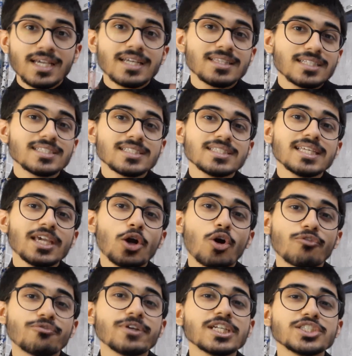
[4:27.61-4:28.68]
This is the
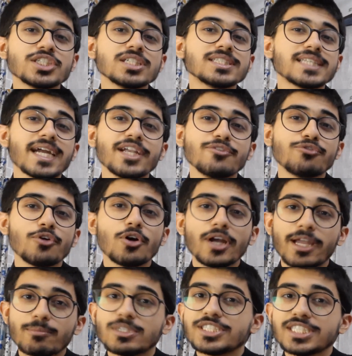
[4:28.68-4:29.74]
official site for
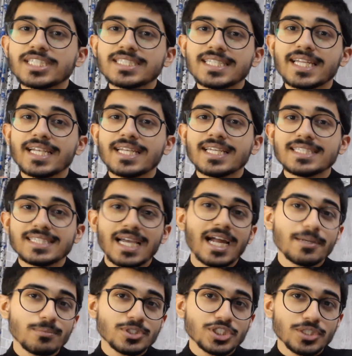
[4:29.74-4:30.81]
MHT CET's
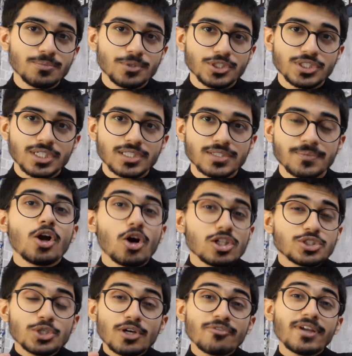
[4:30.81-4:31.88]
admission process.
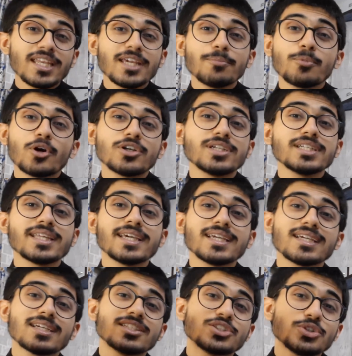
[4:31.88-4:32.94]
Also, a very important
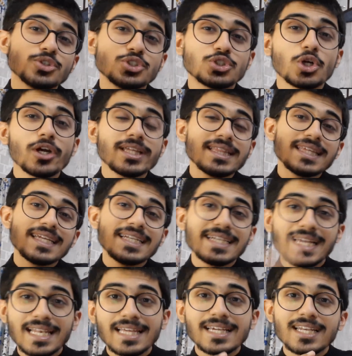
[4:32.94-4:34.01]
thing is to join the
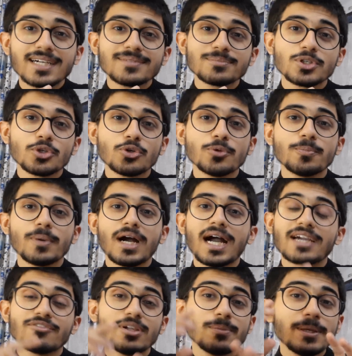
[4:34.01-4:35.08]
Telegram group.
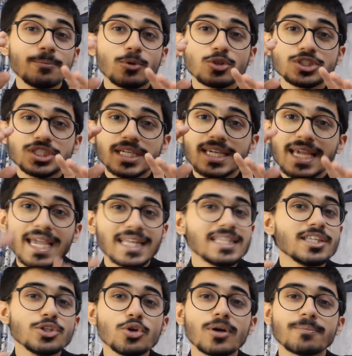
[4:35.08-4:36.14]
I will be posting
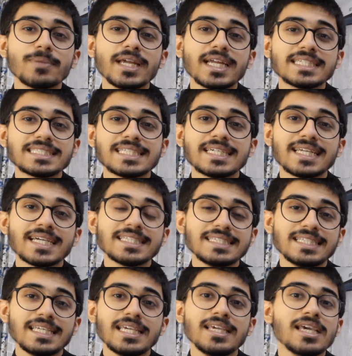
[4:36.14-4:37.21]
any new updates that I
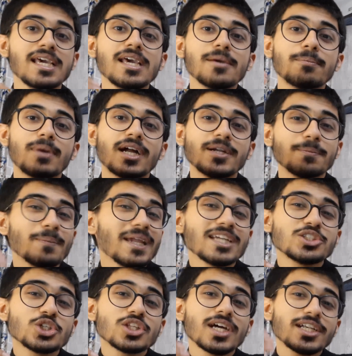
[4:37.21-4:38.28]
see, but make
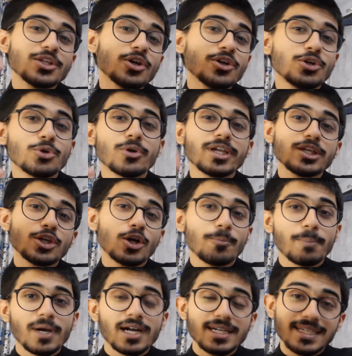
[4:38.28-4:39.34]
sure that you're doing your
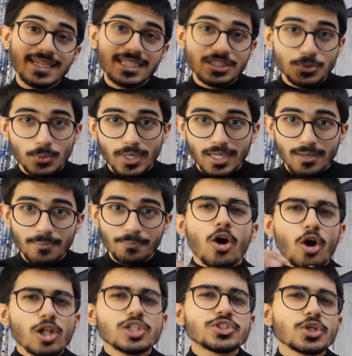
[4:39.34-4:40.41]
part as well.
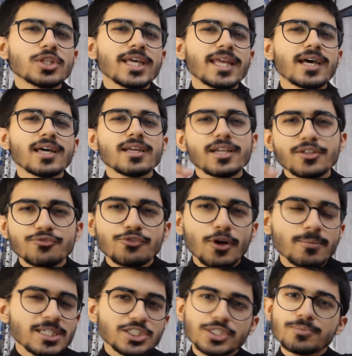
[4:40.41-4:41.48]
Also, there are
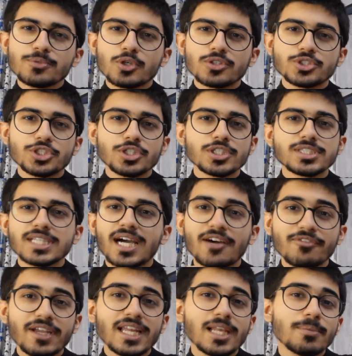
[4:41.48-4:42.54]
information brochures
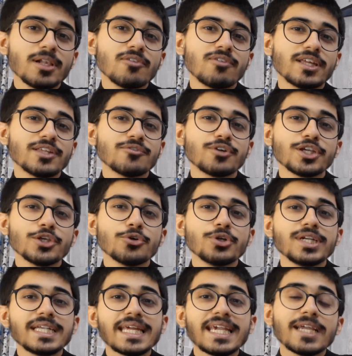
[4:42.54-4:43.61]
available whenever
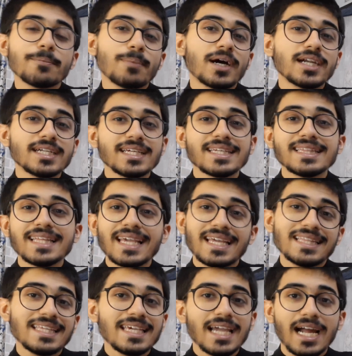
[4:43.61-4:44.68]
you take part in
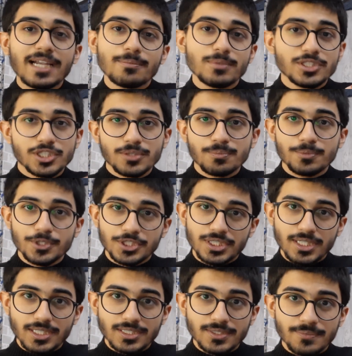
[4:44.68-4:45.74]
any admission
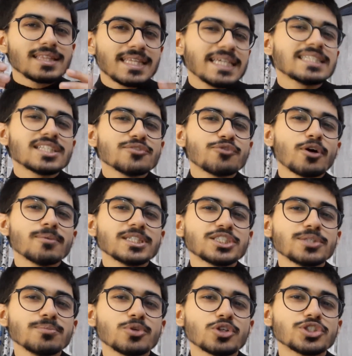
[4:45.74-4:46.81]
process. These
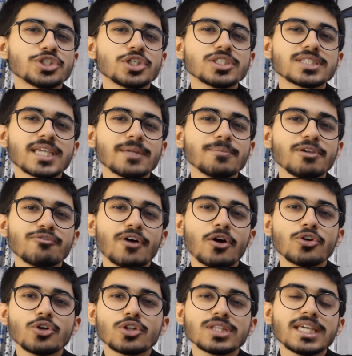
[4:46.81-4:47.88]
information brochures can be
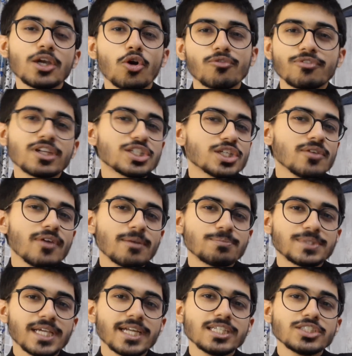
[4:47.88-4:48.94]
found on the official
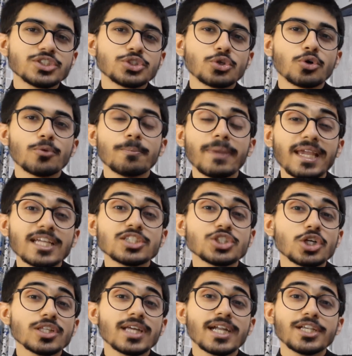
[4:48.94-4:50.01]
website, so make
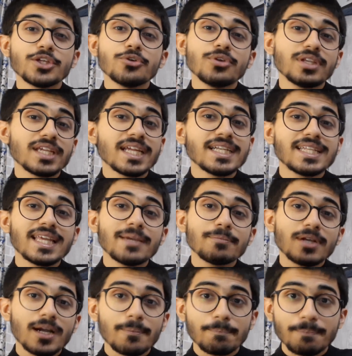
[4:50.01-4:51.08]
sure that you read them
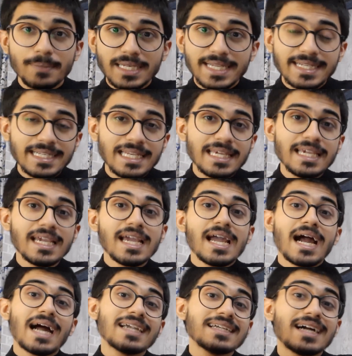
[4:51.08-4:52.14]
completely
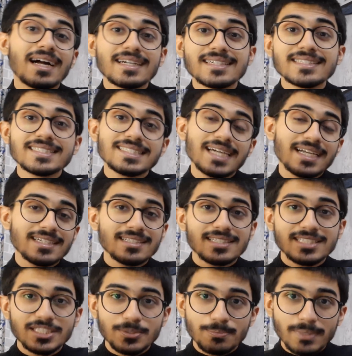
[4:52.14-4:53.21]
and understand
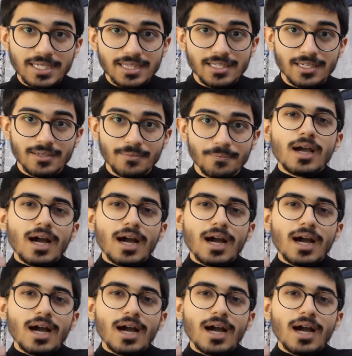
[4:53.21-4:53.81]
its meaning.